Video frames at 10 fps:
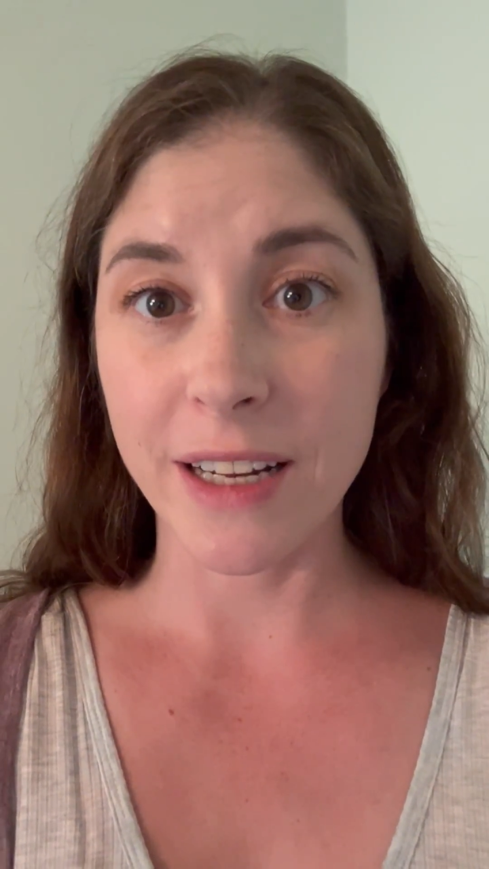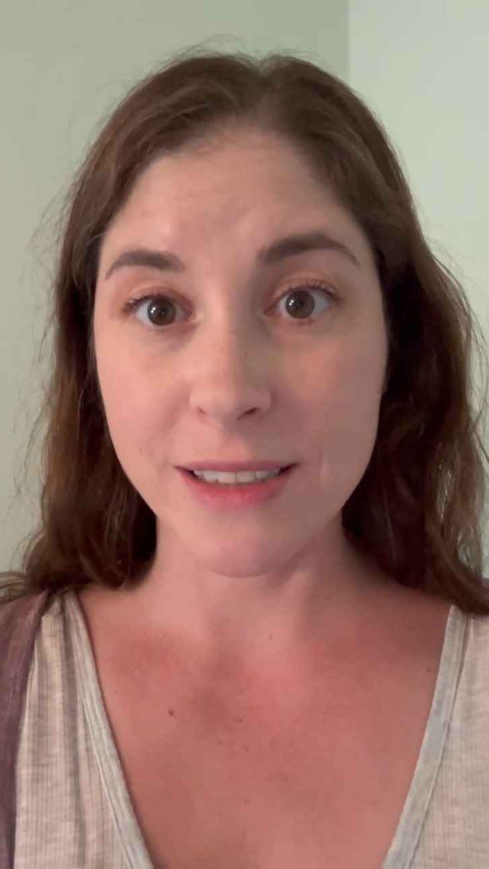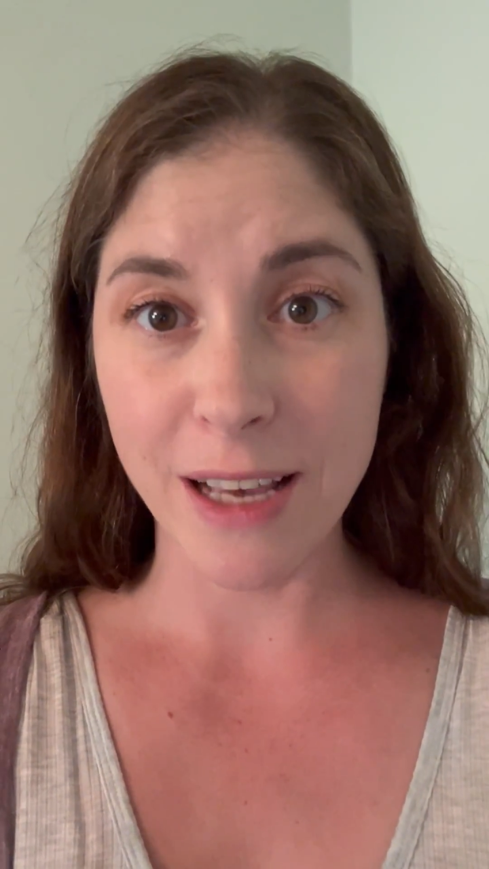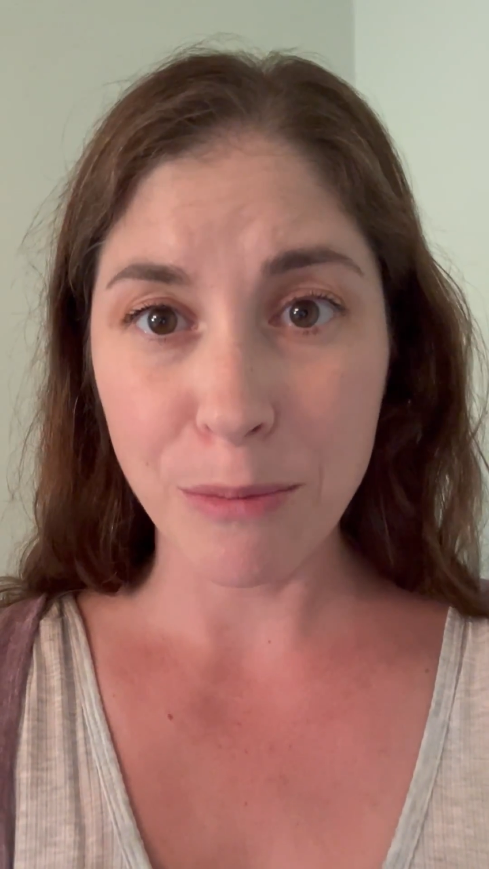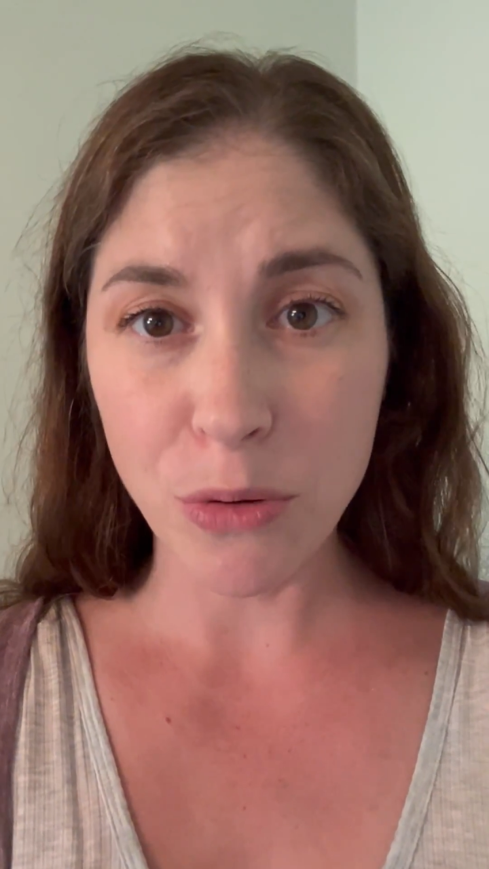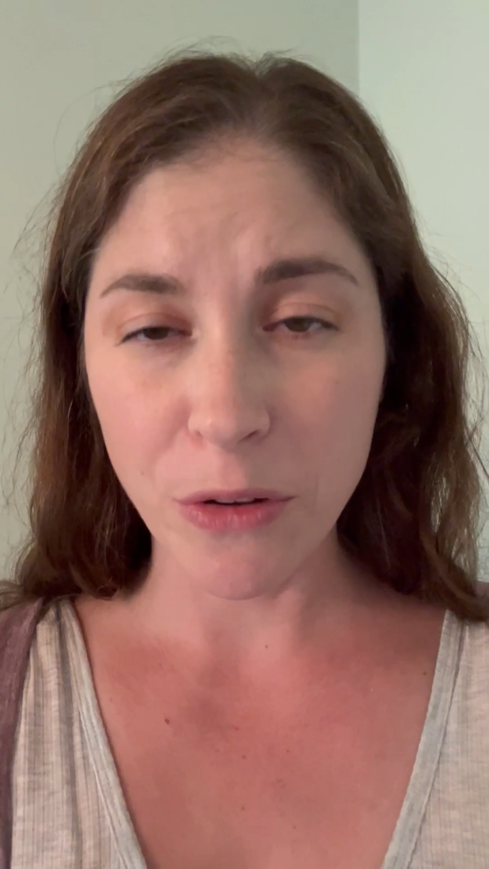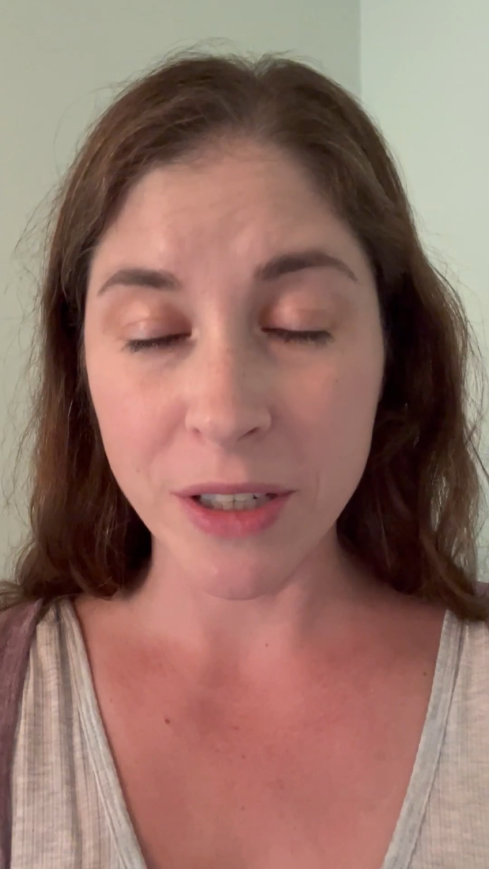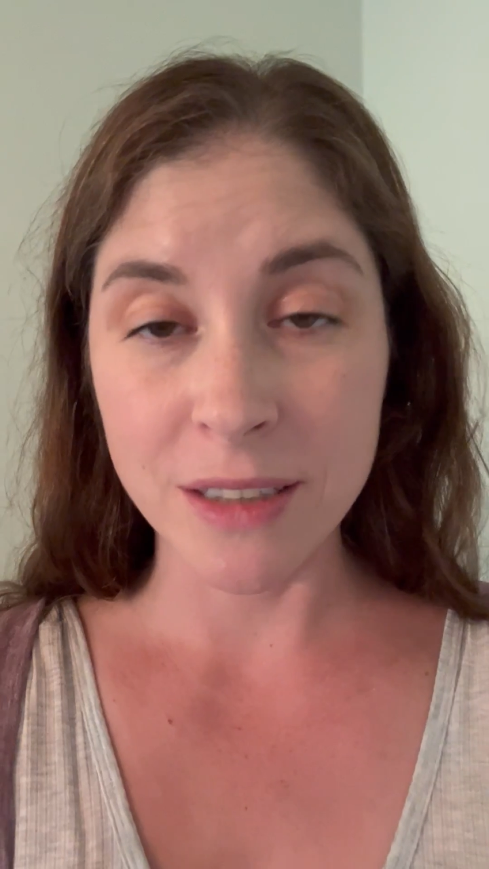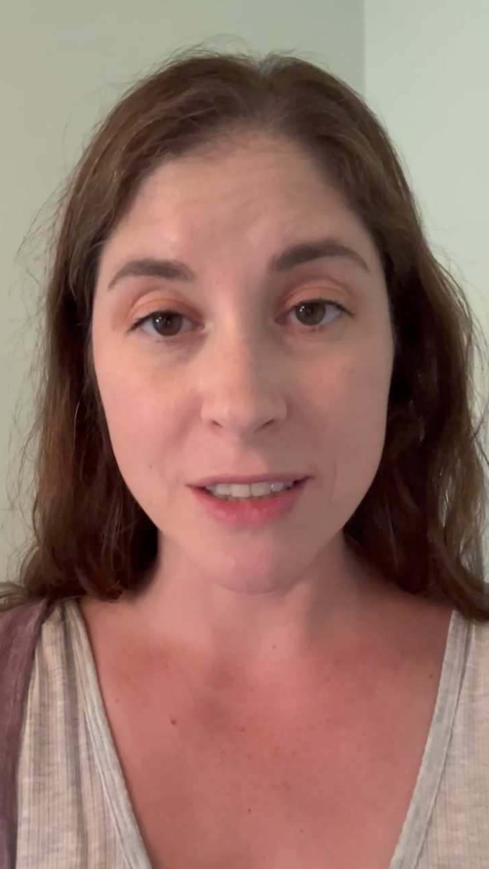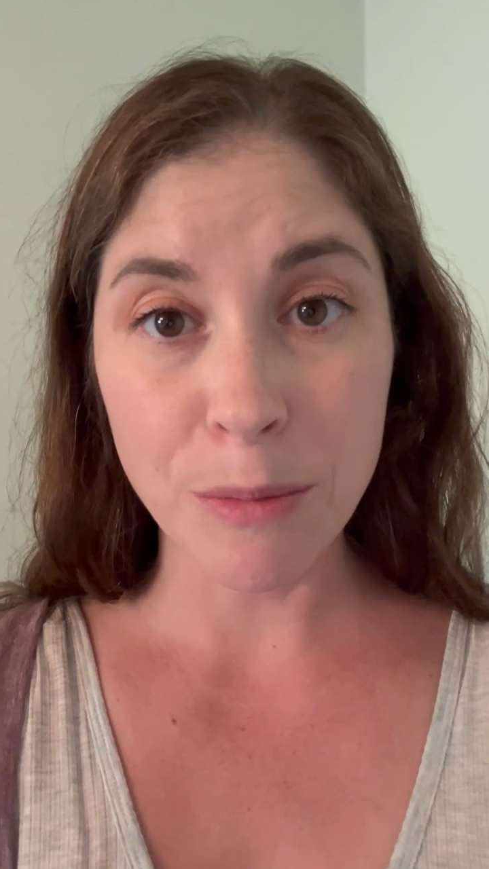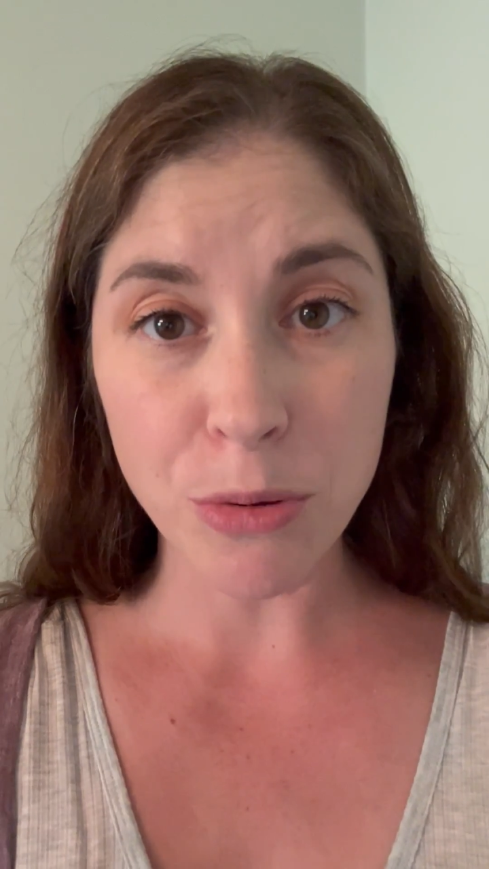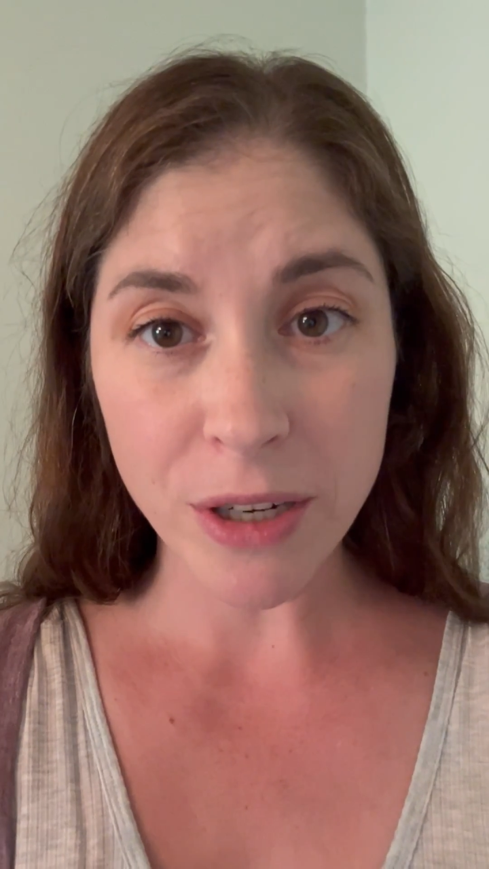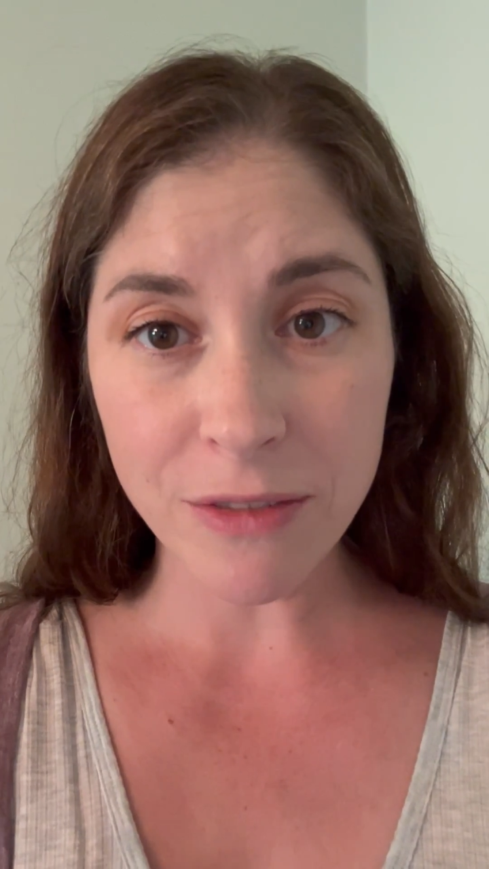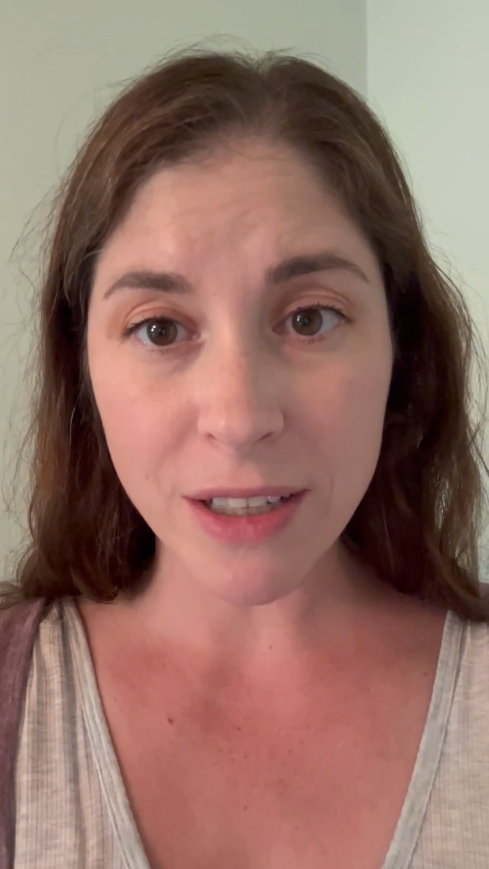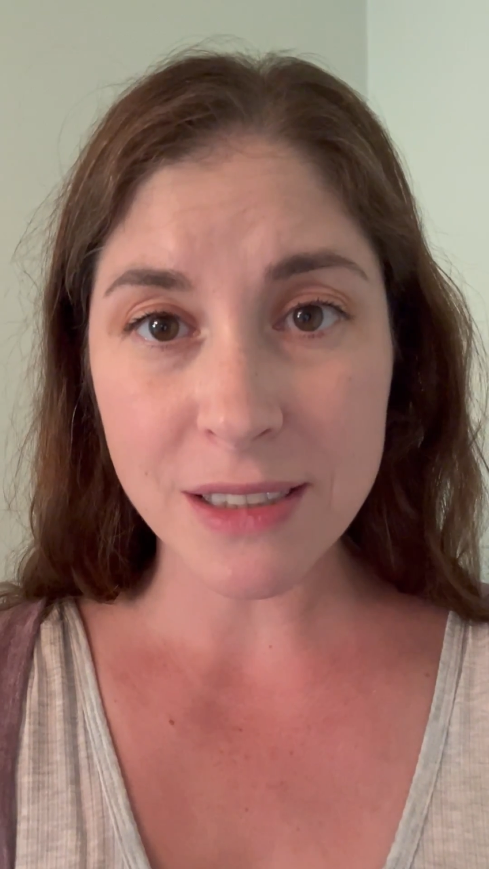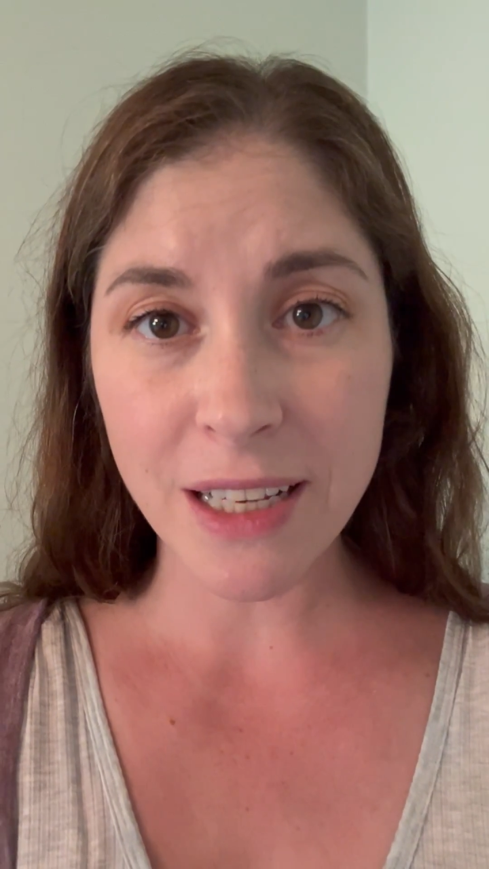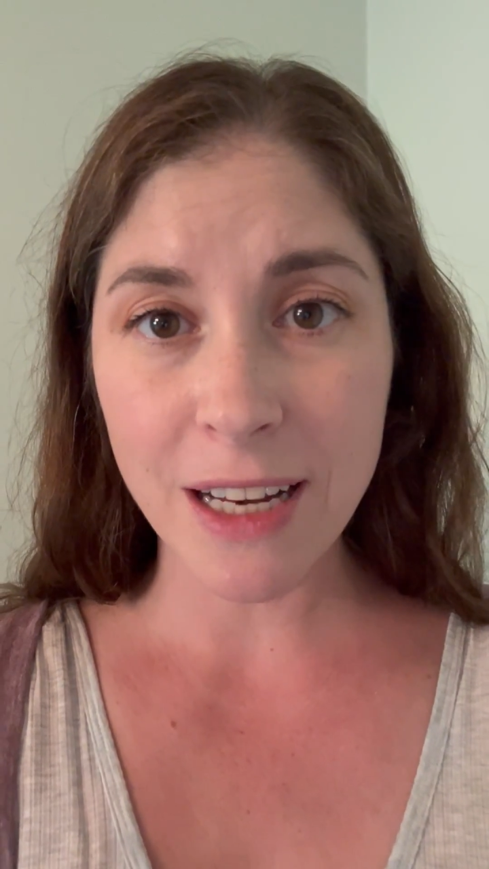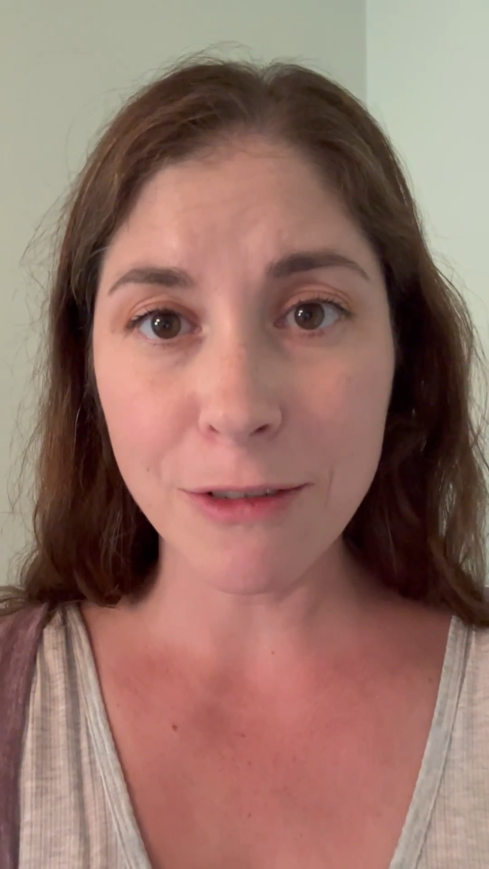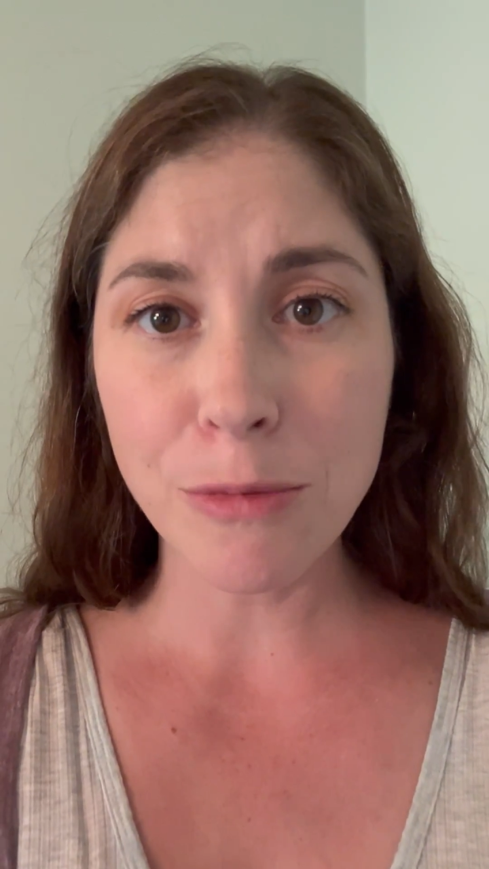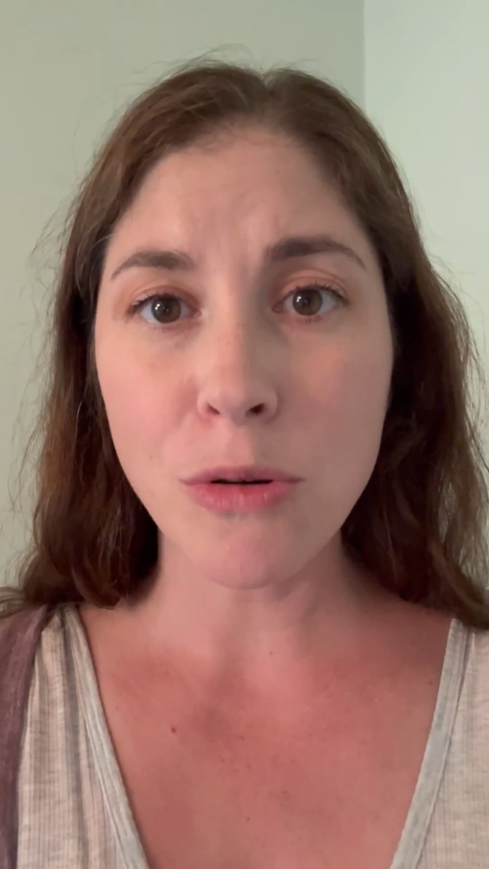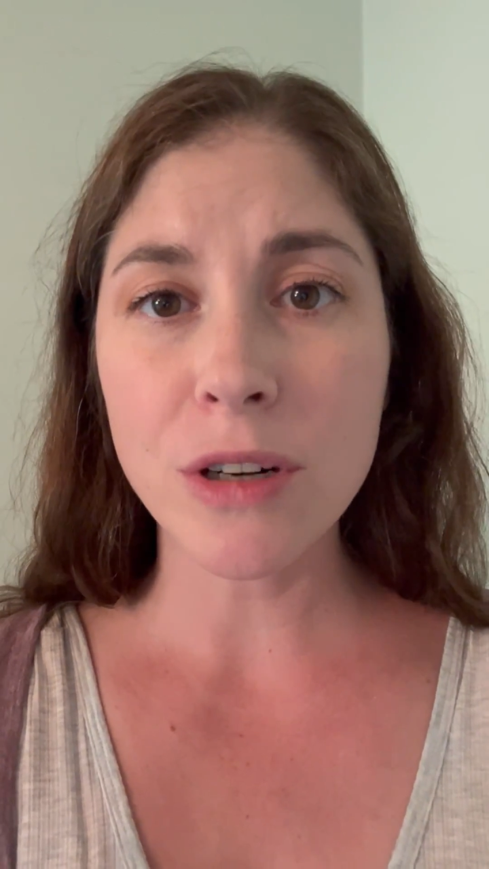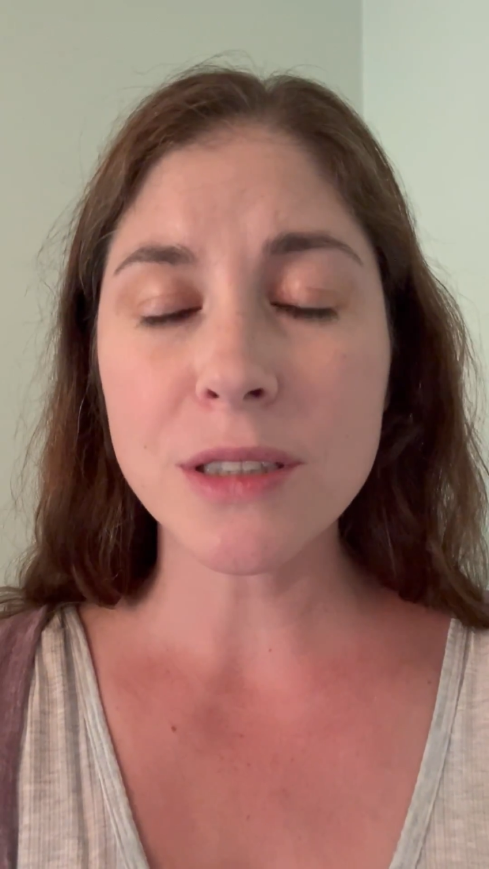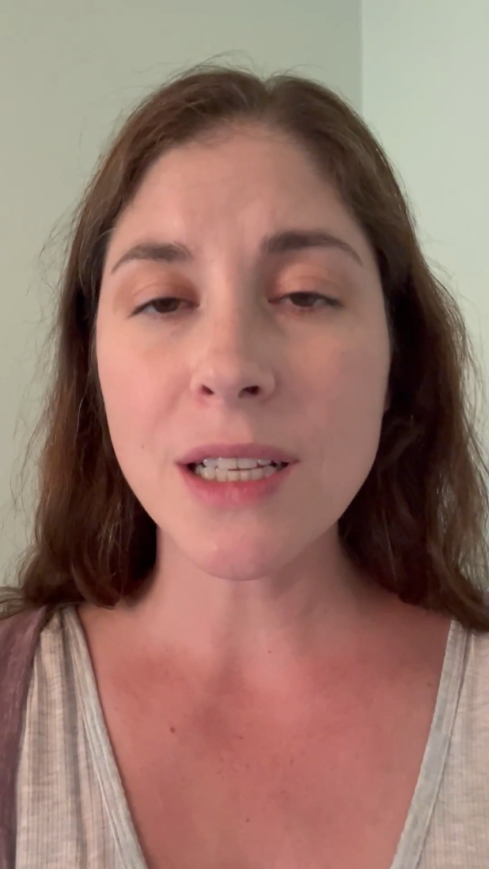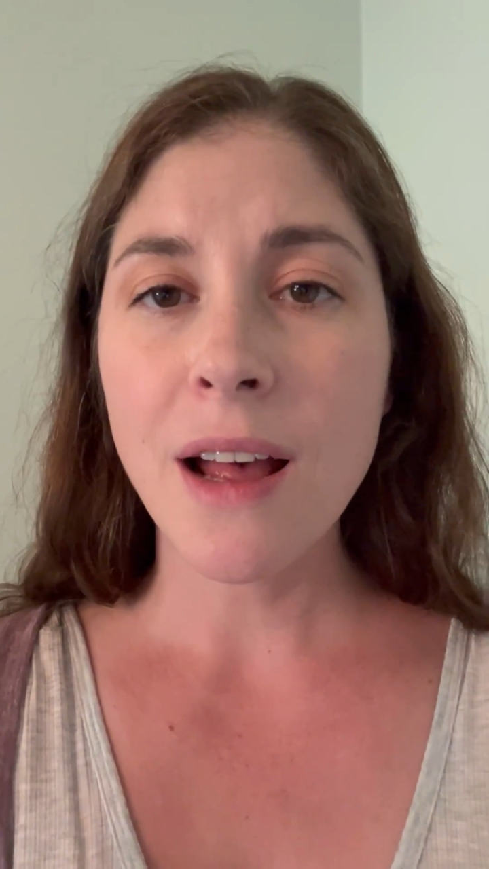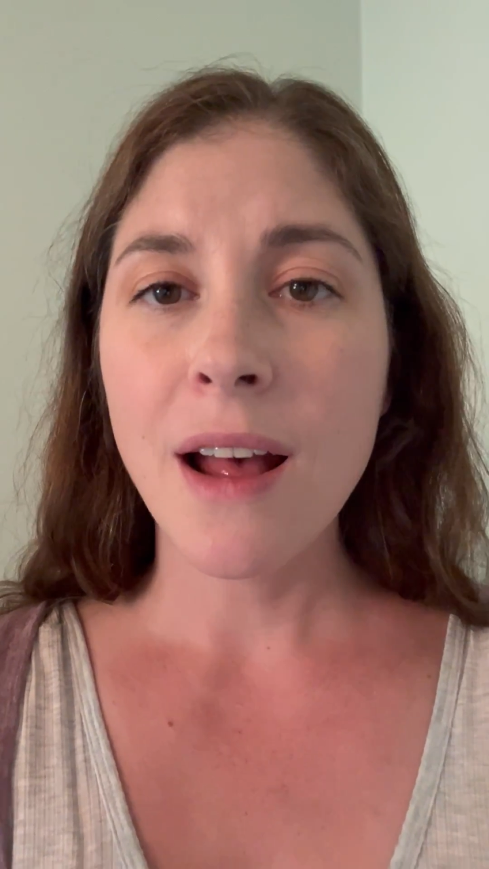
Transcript: example of a contemporary investigative report.